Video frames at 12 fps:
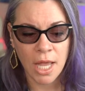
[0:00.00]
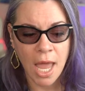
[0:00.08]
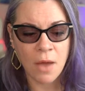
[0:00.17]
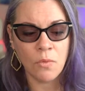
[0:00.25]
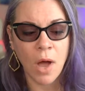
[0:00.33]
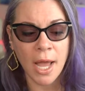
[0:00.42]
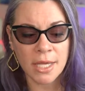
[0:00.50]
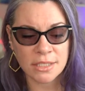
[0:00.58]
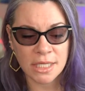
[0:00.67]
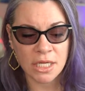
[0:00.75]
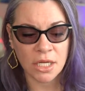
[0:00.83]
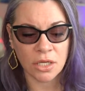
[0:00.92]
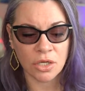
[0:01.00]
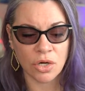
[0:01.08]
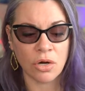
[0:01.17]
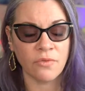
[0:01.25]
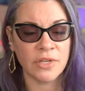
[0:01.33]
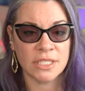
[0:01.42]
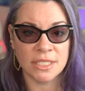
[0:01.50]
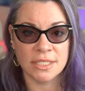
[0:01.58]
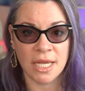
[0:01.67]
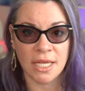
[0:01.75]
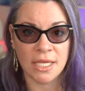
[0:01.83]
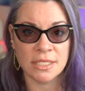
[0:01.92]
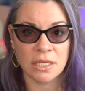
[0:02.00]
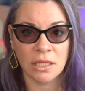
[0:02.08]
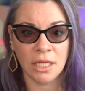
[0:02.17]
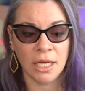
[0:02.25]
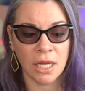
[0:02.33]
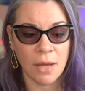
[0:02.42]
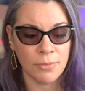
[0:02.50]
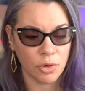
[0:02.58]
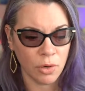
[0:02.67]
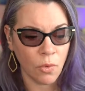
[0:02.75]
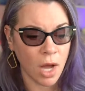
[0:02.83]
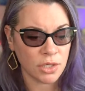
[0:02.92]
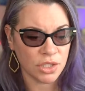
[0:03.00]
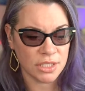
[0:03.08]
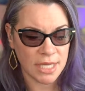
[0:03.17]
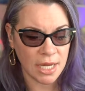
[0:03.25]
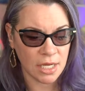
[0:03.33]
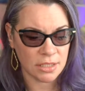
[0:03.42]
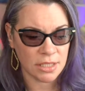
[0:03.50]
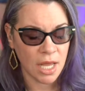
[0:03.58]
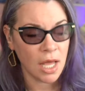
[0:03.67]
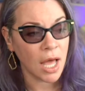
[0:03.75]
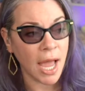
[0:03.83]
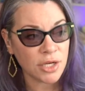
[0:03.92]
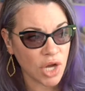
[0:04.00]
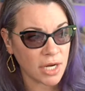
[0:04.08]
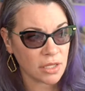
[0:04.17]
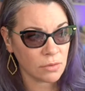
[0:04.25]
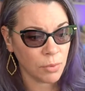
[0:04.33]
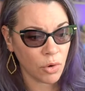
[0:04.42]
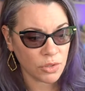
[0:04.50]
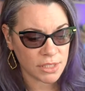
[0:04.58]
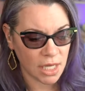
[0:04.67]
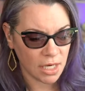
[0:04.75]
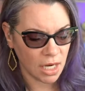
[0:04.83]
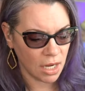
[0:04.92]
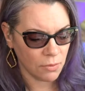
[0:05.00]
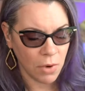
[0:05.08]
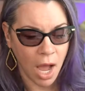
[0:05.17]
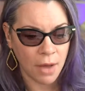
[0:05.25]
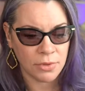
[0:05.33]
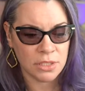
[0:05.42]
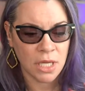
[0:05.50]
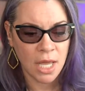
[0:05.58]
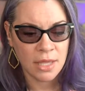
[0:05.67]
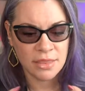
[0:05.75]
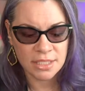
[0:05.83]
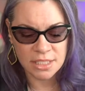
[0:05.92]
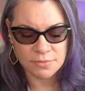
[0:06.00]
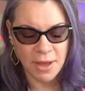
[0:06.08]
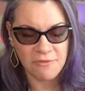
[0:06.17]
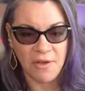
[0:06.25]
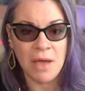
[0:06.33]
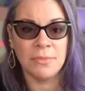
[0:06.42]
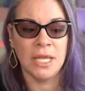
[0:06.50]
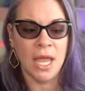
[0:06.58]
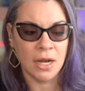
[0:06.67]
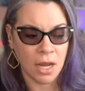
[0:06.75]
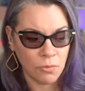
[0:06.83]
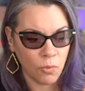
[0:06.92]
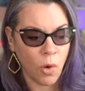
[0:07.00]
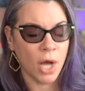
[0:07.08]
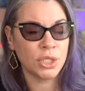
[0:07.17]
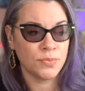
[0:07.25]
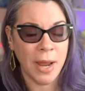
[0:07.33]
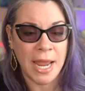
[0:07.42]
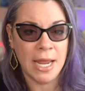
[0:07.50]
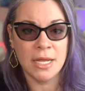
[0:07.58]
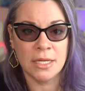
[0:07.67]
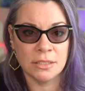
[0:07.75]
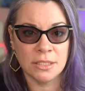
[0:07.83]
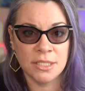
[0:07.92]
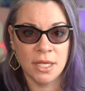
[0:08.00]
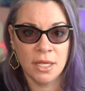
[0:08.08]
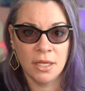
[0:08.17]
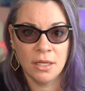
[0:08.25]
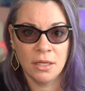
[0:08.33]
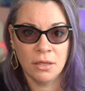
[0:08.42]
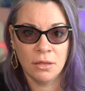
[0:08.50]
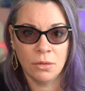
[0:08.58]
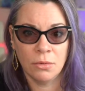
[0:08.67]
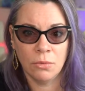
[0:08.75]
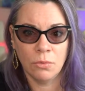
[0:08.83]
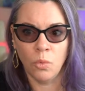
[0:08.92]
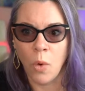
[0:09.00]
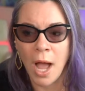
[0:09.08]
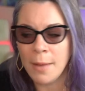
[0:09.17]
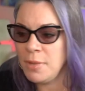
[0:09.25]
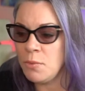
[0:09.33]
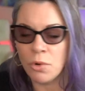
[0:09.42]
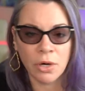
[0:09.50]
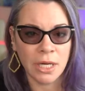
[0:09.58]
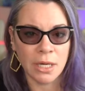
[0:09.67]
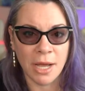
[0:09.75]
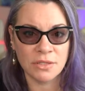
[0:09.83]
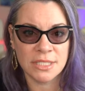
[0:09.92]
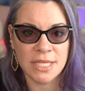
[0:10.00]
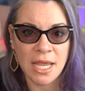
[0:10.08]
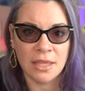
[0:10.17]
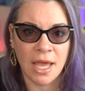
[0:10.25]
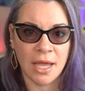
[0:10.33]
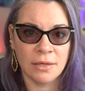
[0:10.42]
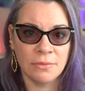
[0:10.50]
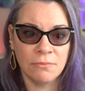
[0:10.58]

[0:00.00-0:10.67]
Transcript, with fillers: And why is he nervous to say he's cleaning up or he washed his hands? I checked their pulse and it, I was, this is my family and I wash my hands. Why be worried about saying that?